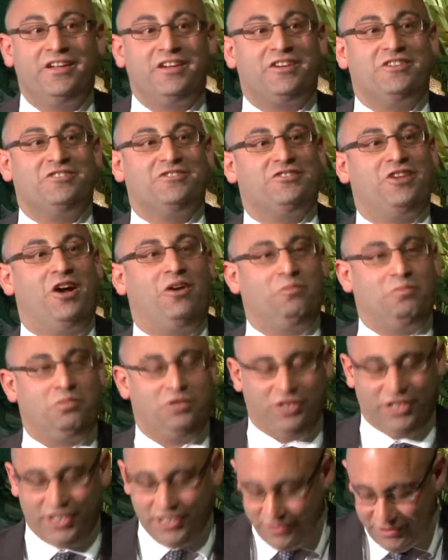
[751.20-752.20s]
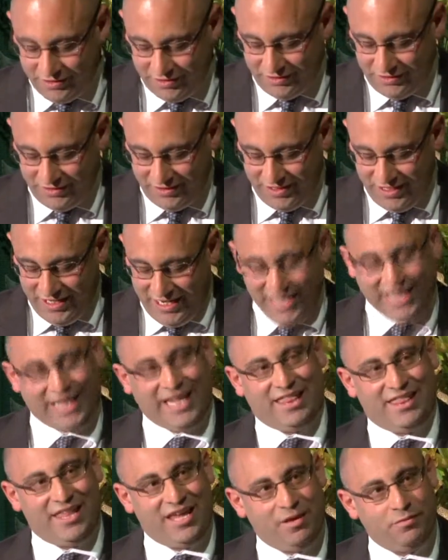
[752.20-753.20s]
Consult police,
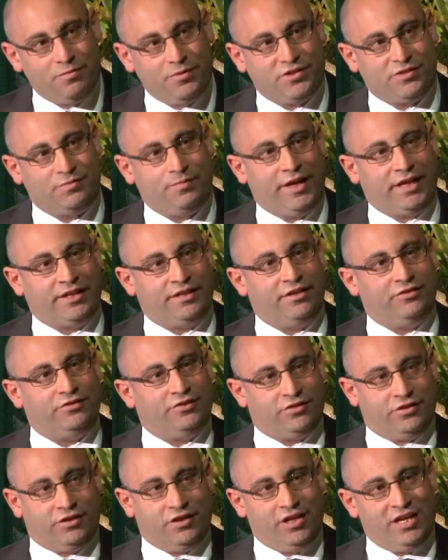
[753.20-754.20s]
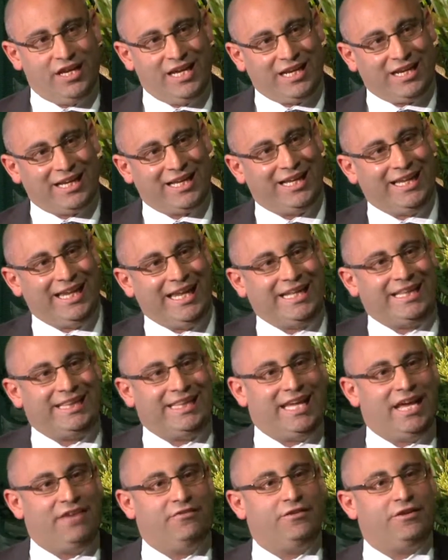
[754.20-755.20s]
get their perspectives, collect
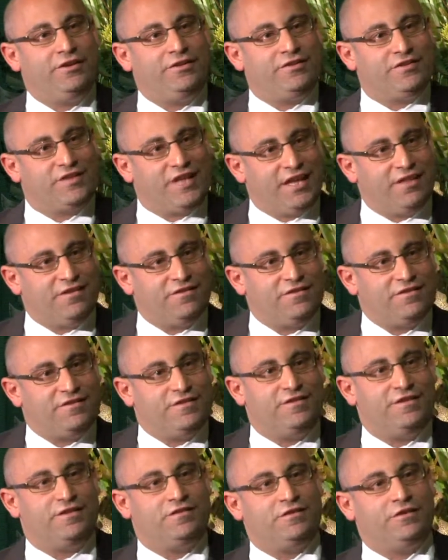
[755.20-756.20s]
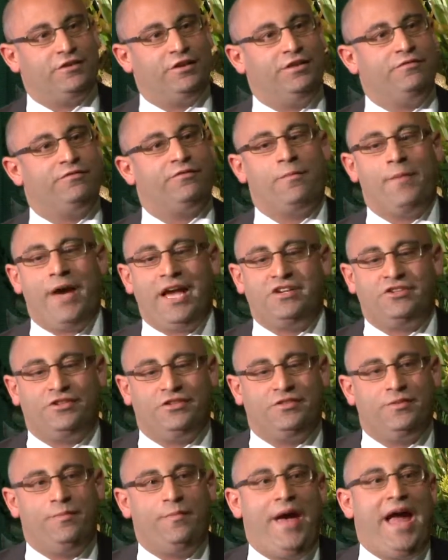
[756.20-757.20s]
the evidence, get the statistical
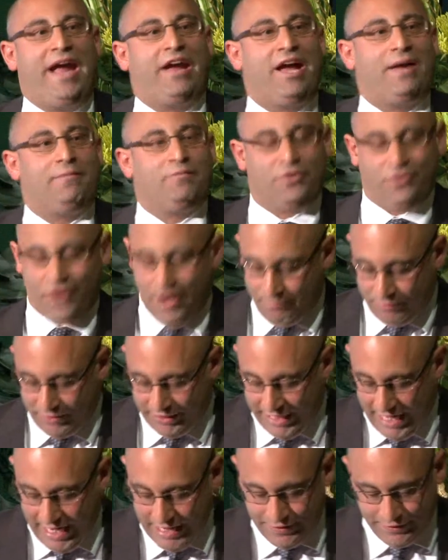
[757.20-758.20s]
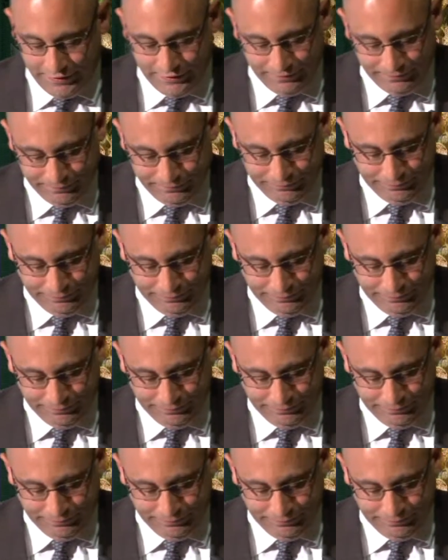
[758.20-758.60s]
information to back up your application.